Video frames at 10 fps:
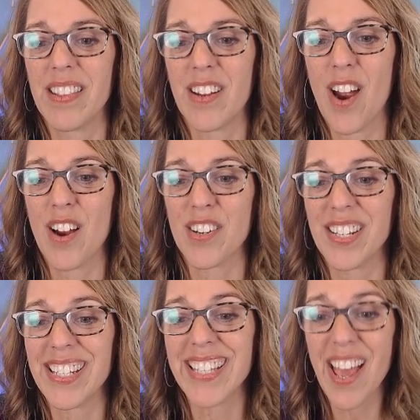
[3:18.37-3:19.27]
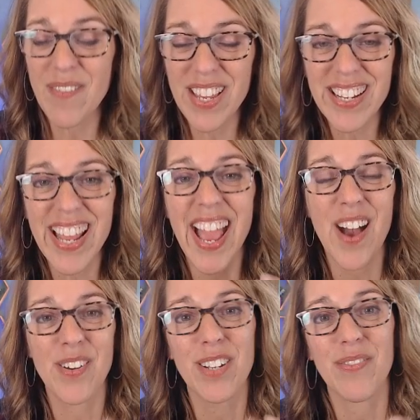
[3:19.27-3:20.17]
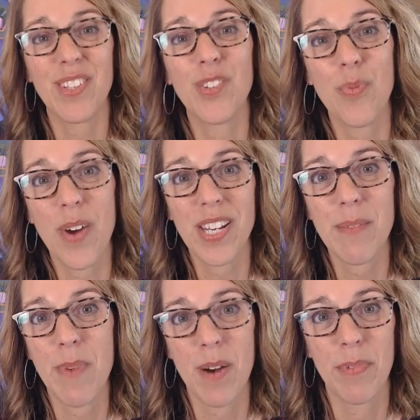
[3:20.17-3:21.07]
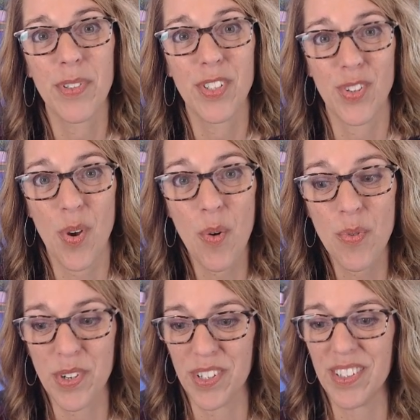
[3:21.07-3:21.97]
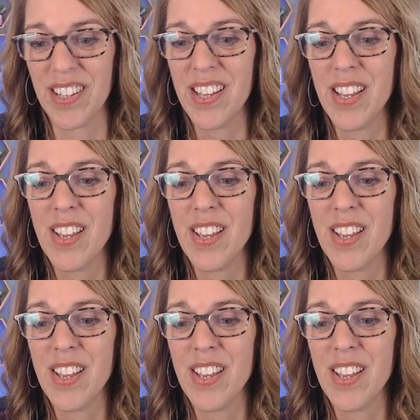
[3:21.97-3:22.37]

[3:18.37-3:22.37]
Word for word: there are seven out of the 20 marbles total.